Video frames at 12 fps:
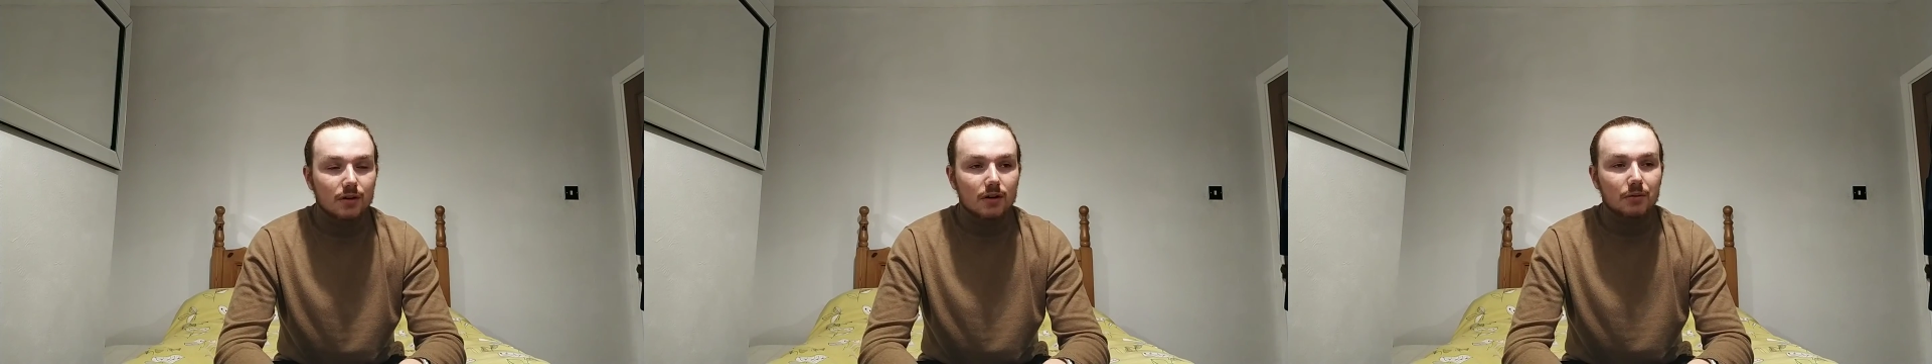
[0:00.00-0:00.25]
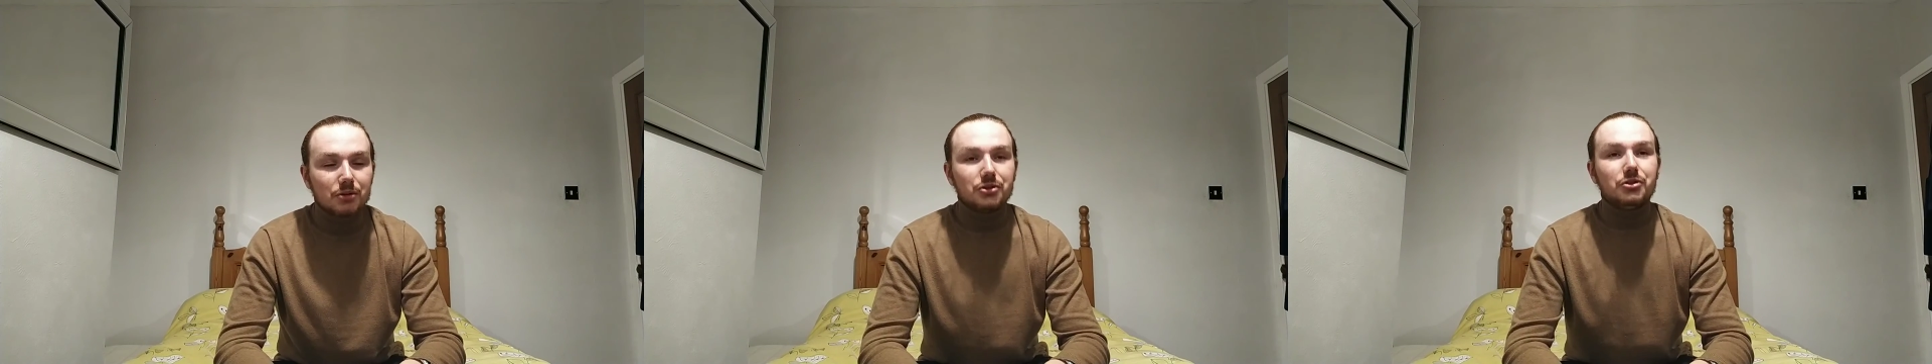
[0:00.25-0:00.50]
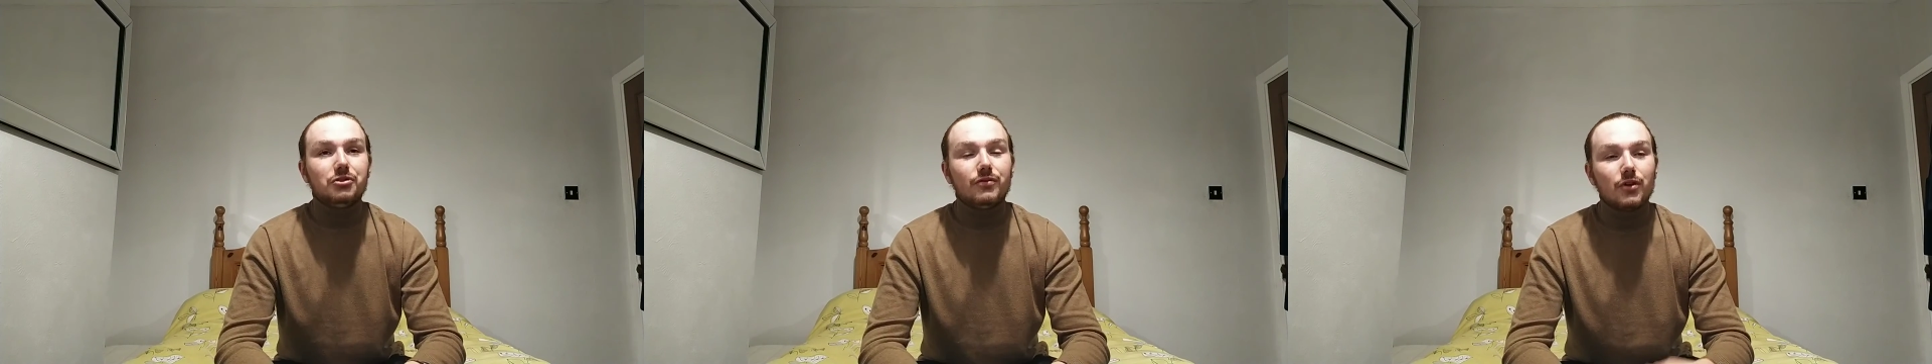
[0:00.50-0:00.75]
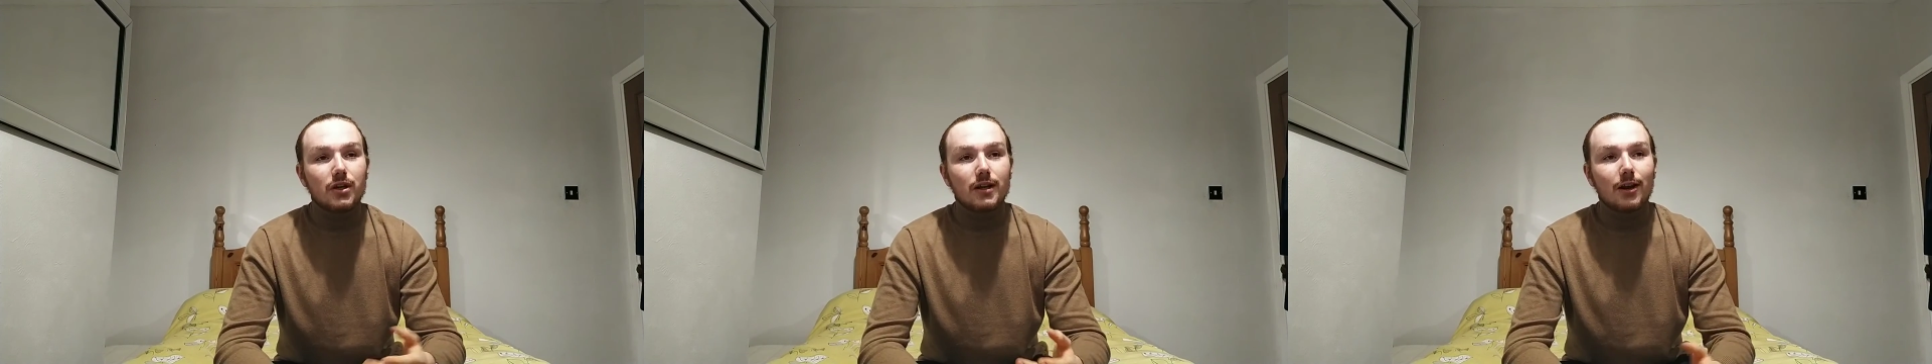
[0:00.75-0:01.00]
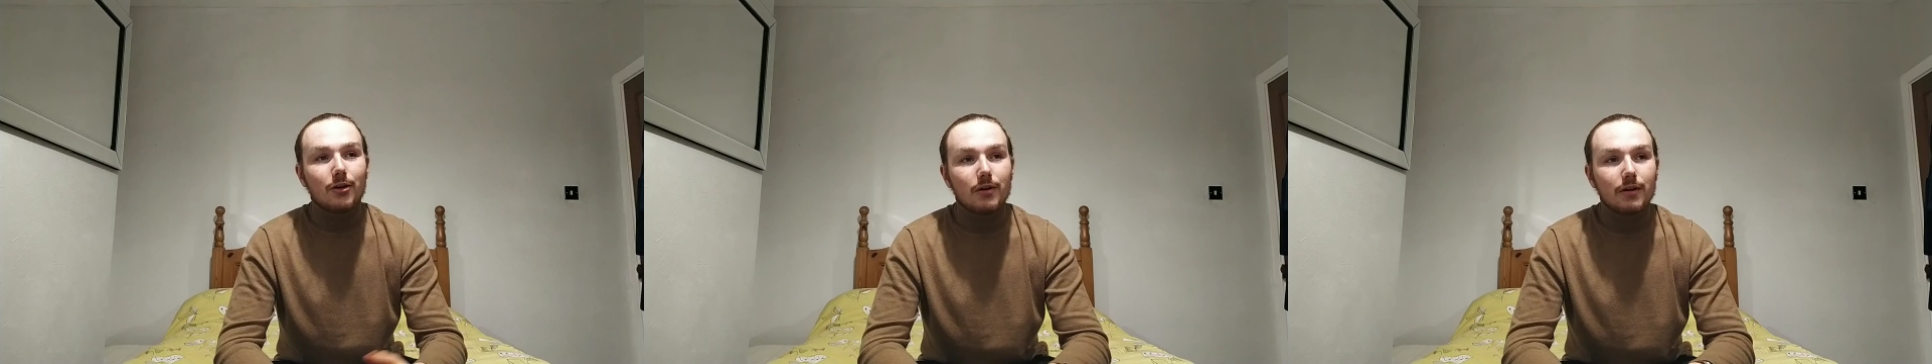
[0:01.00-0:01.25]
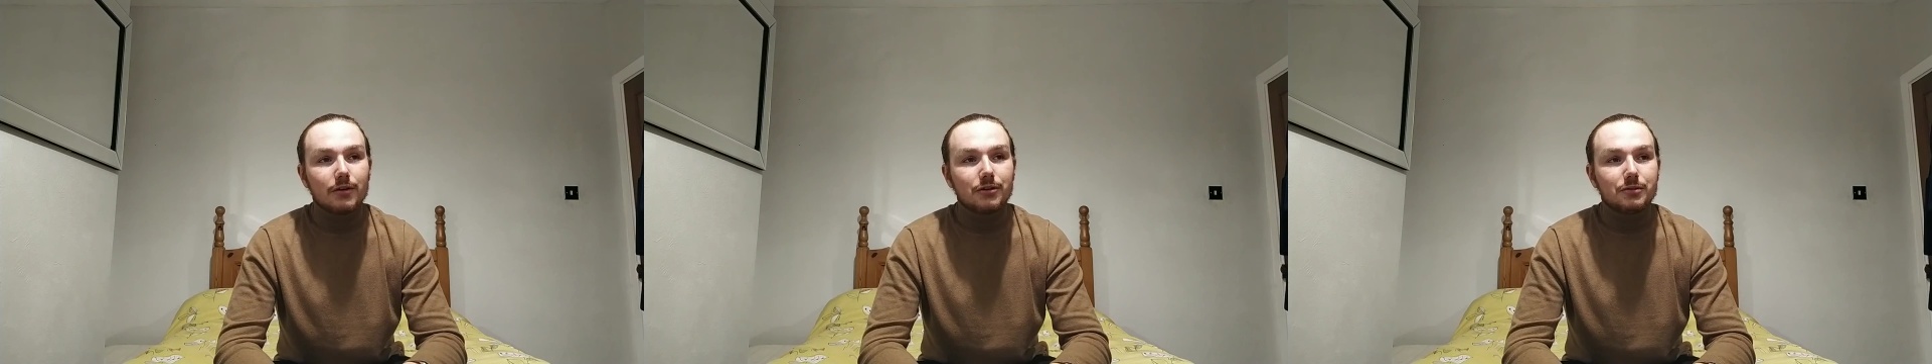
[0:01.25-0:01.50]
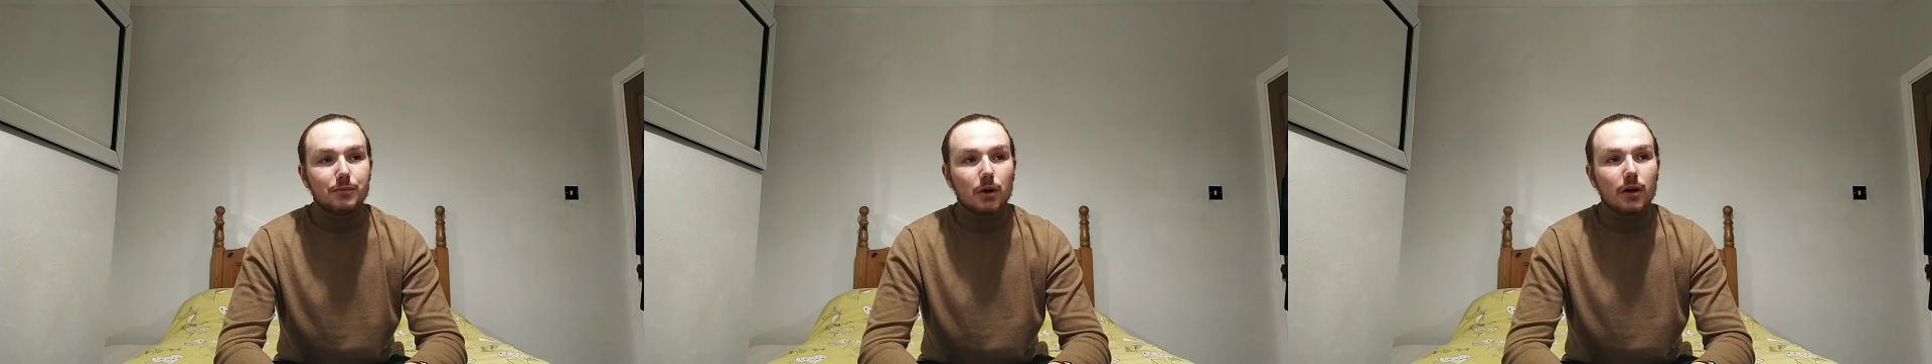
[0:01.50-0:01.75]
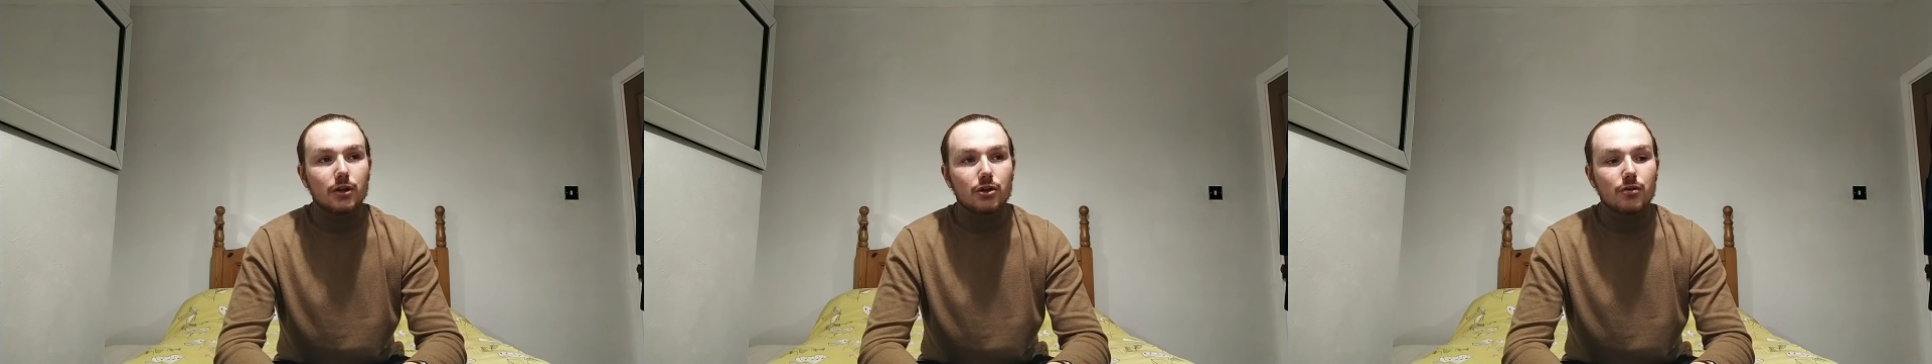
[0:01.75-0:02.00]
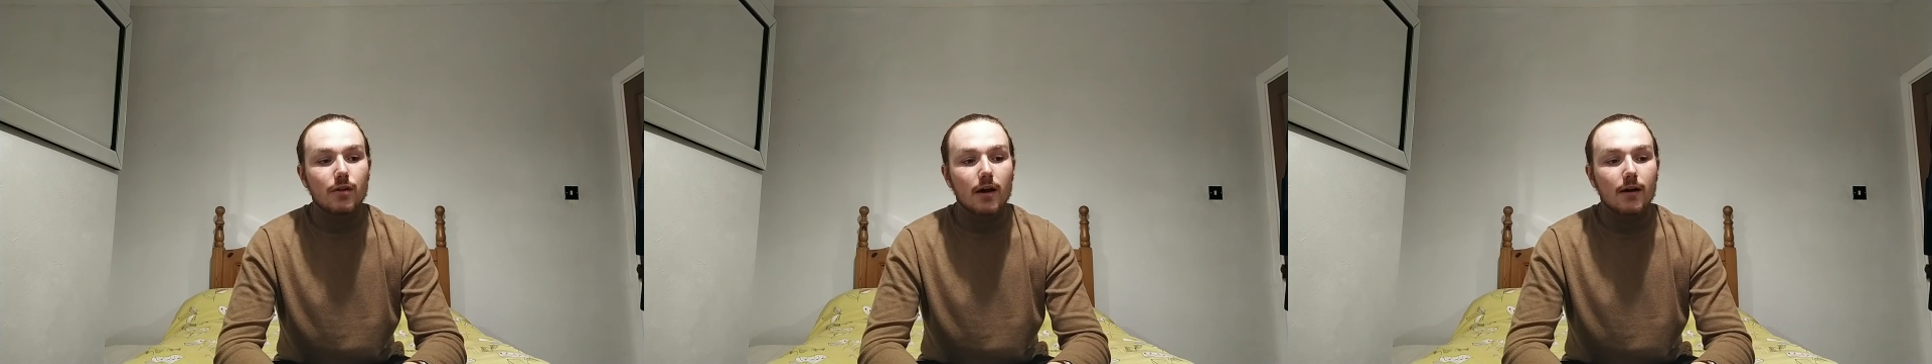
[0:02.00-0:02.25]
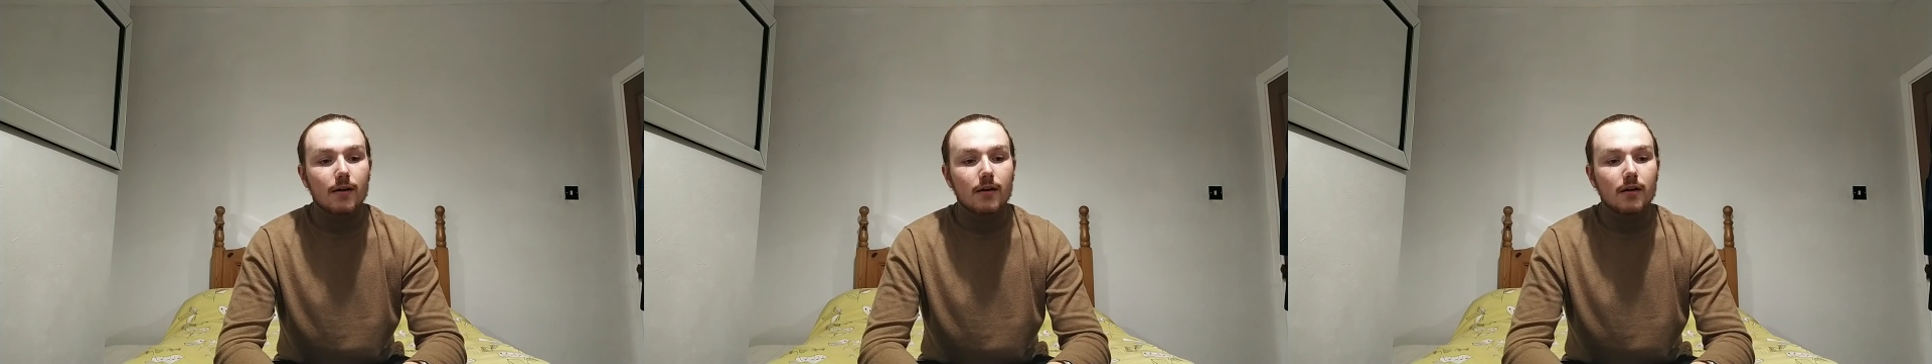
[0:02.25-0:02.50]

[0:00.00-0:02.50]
It wasn't just fucking loneliness, but I knew that.